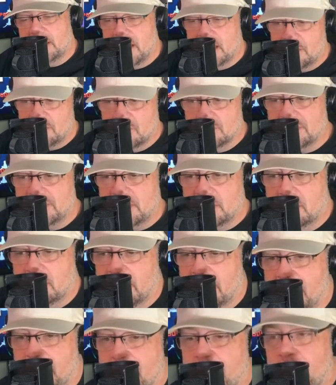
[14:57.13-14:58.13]
and
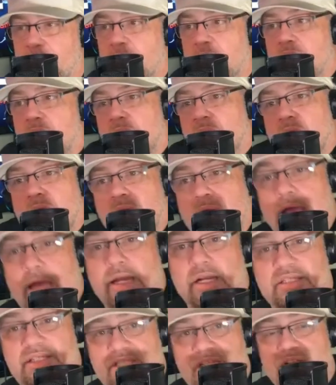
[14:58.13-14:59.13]
UCLA
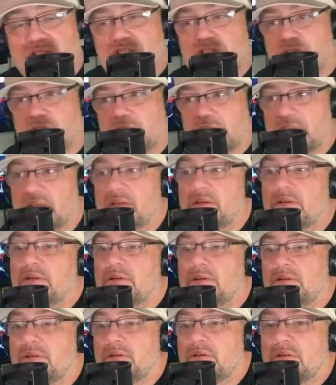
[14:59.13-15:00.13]
and essentially
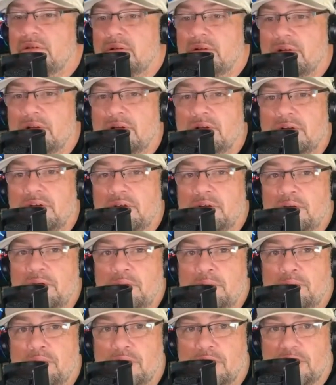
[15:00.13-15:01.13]

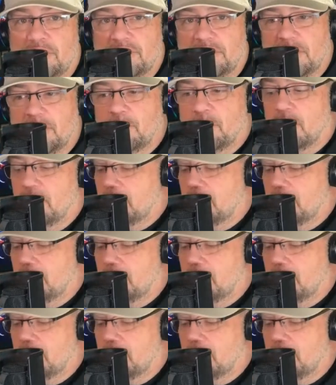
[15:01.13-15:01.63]
putting them on